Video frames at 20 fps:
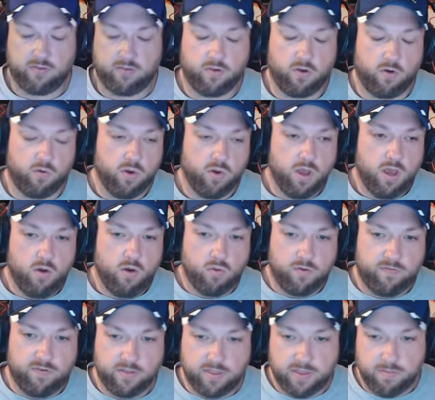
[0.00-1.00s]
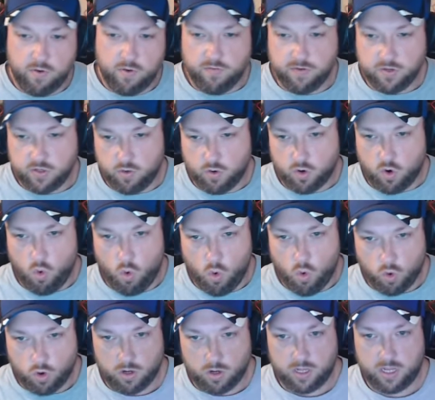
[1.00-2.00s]
So we felt that moving to a
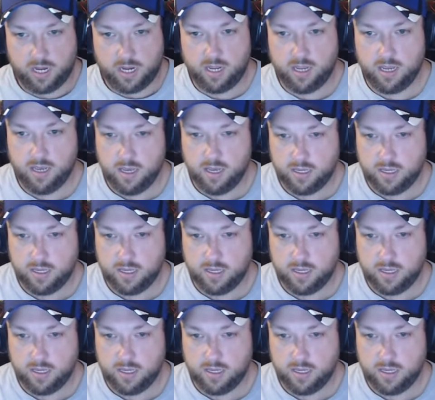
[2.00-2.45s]
quarterly